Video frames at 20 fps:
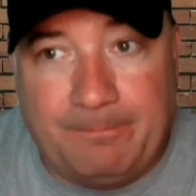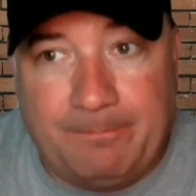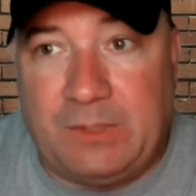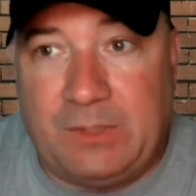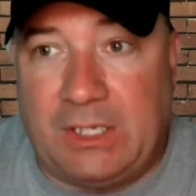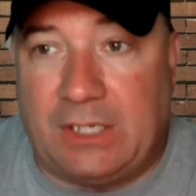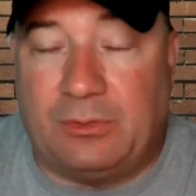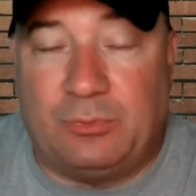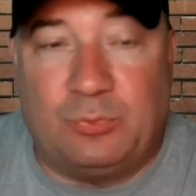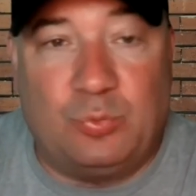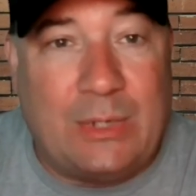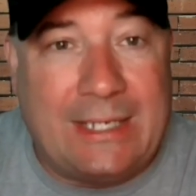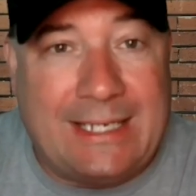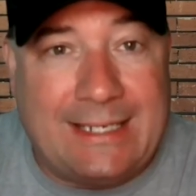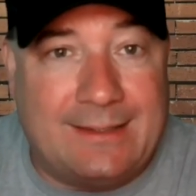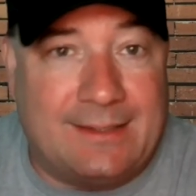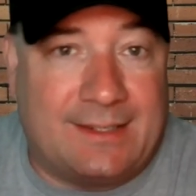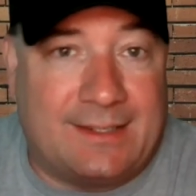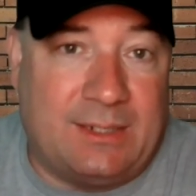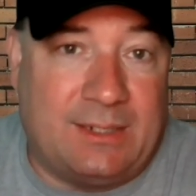you know, we
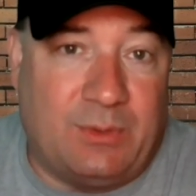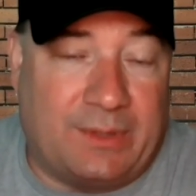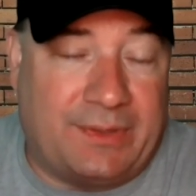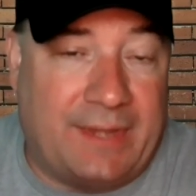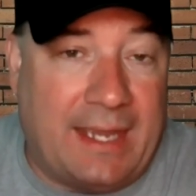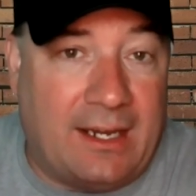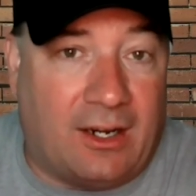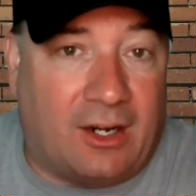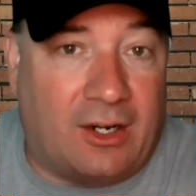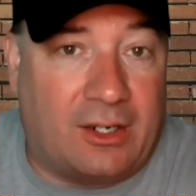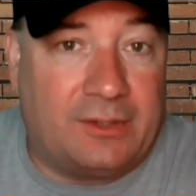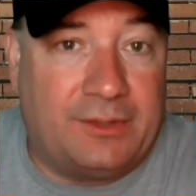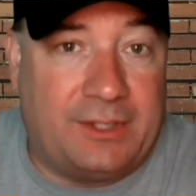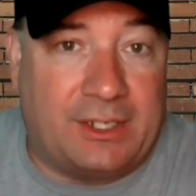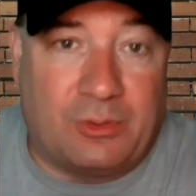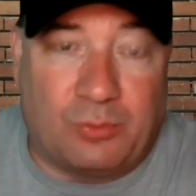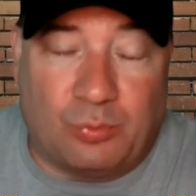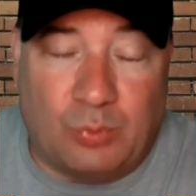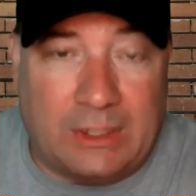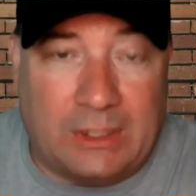need to see what they are.
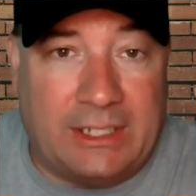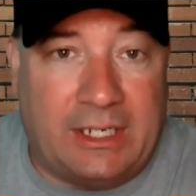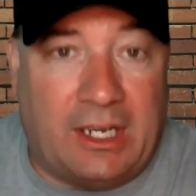They're really